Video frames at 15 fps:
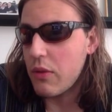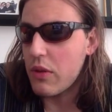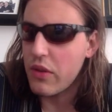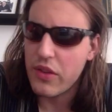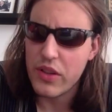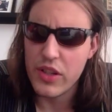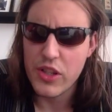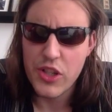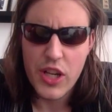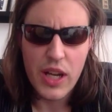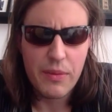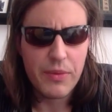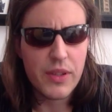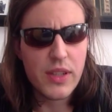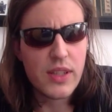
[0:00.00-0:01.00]
4-3
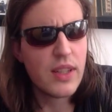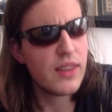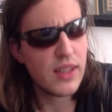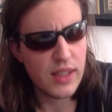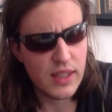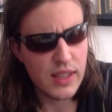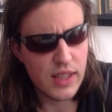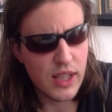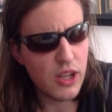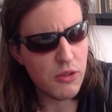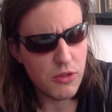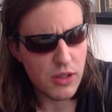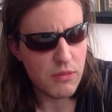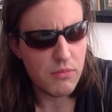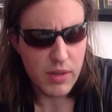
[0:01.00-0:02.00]
chapters and then he
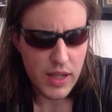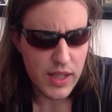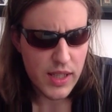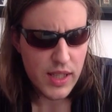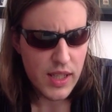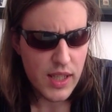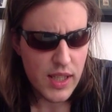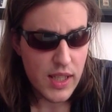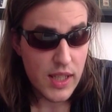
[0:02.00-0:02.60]
goes on break.